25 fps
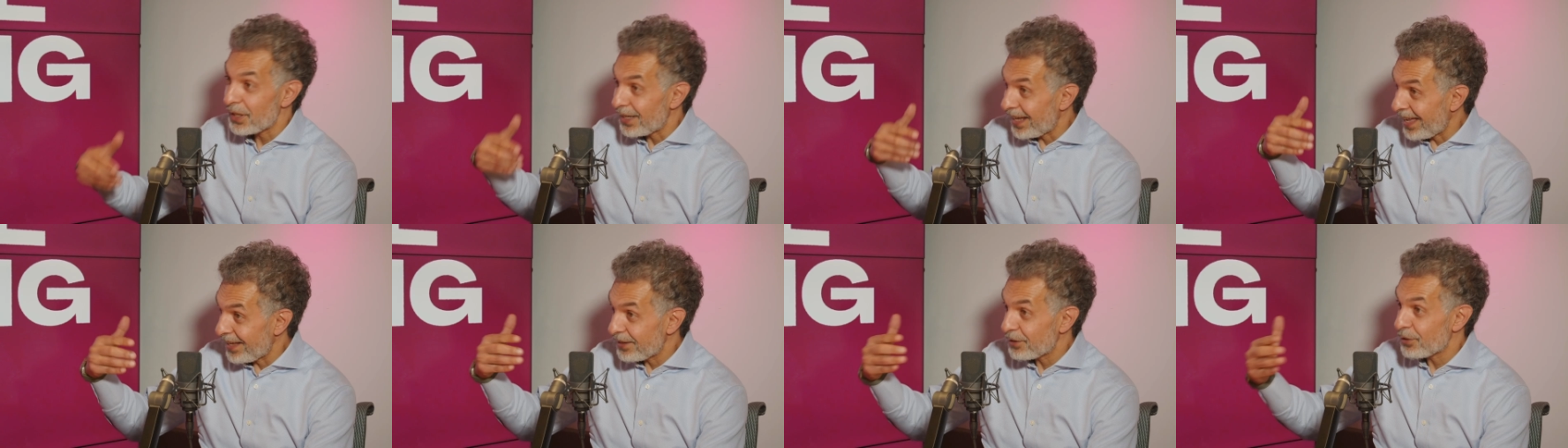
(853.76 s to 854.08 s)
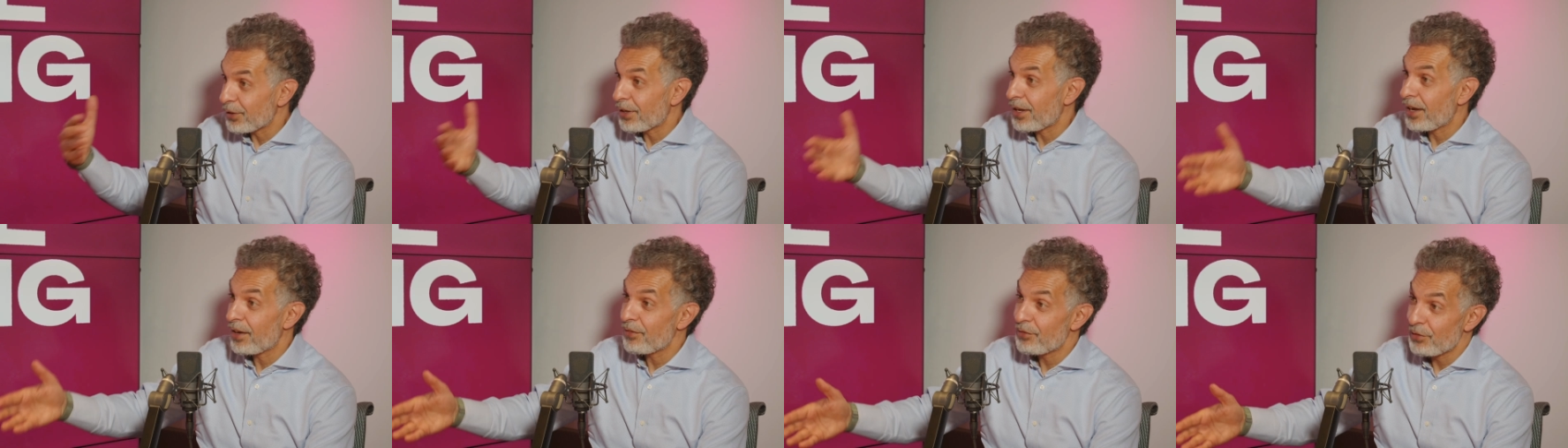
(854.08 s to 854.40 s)
still had
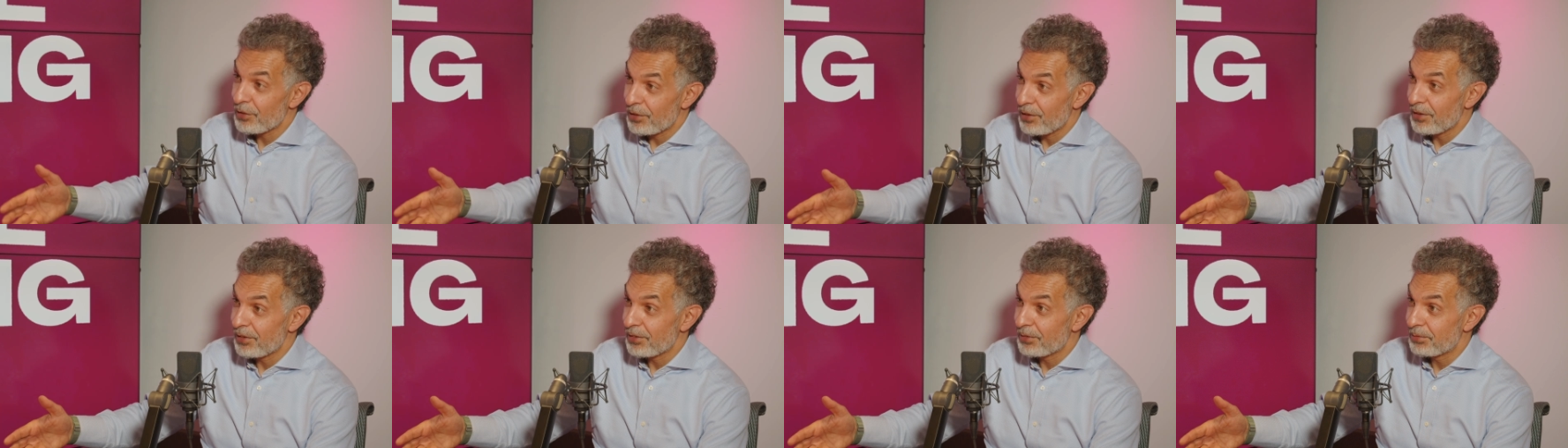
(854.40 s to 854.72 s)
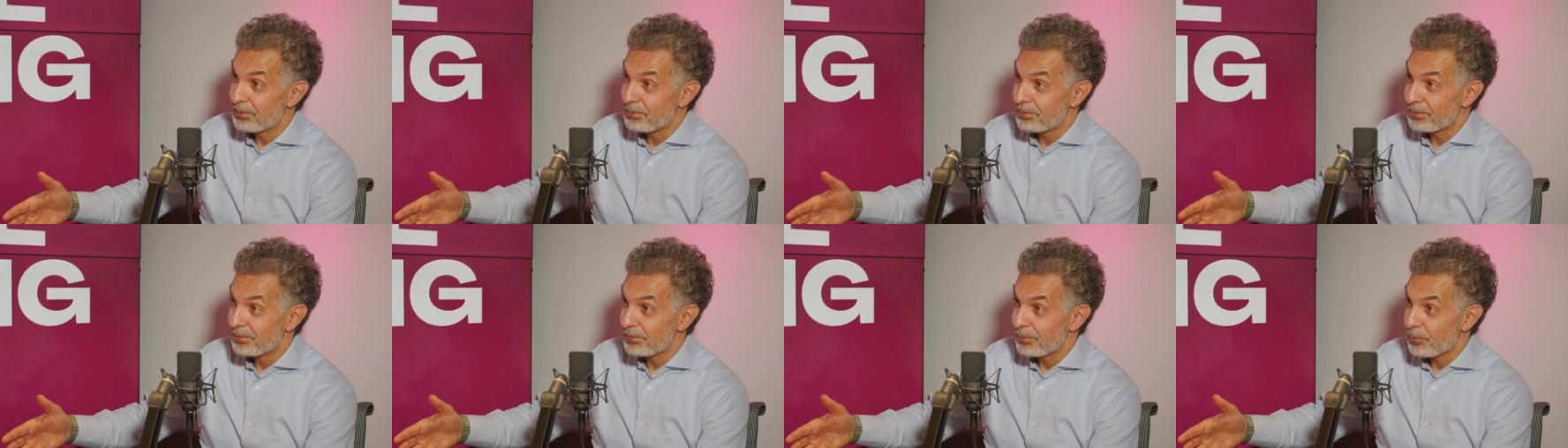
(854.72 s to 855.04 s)
to cover
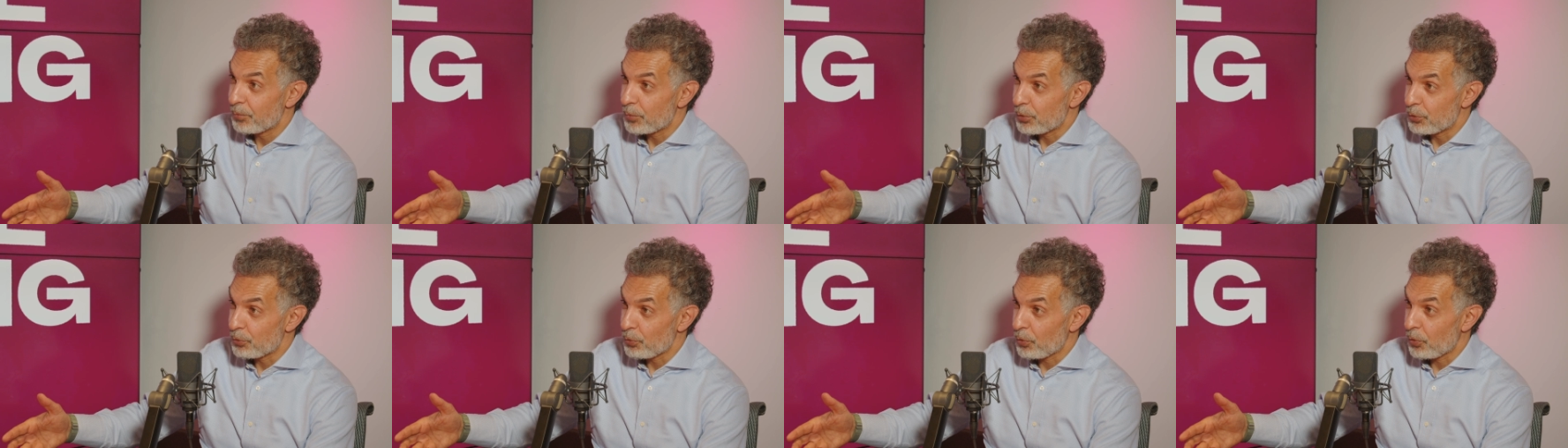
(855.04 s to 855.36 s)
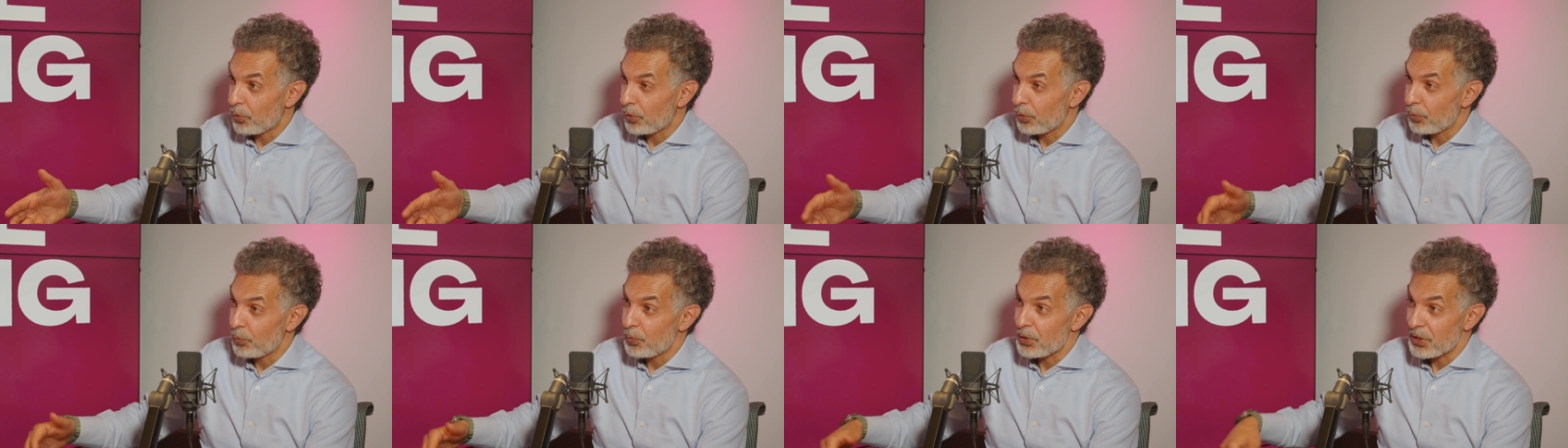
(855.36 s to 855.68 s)
the
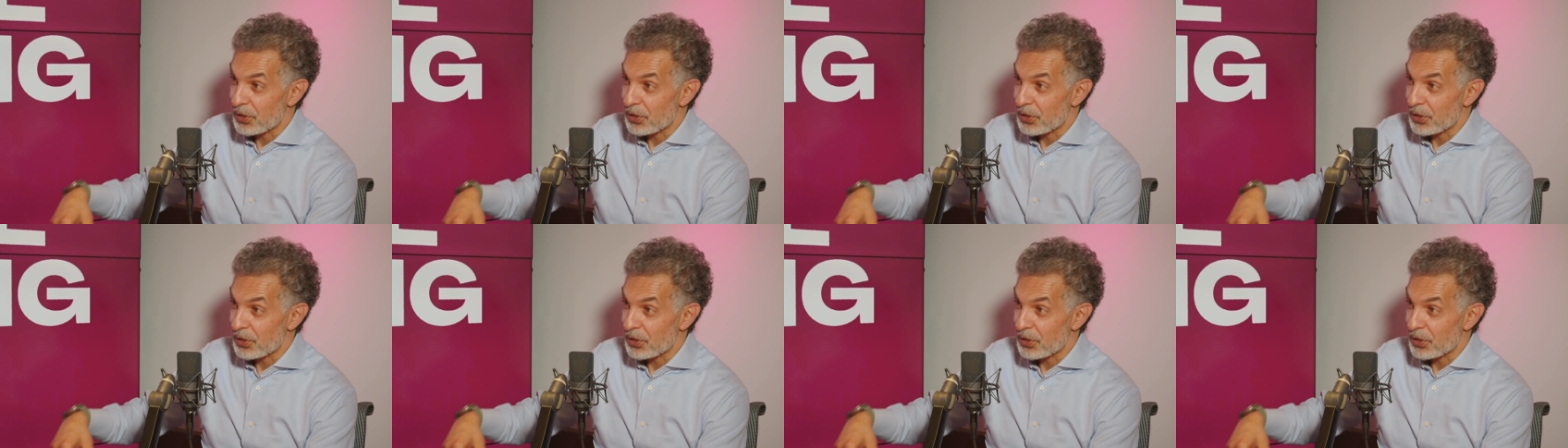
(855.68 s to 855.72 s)
withdrawal.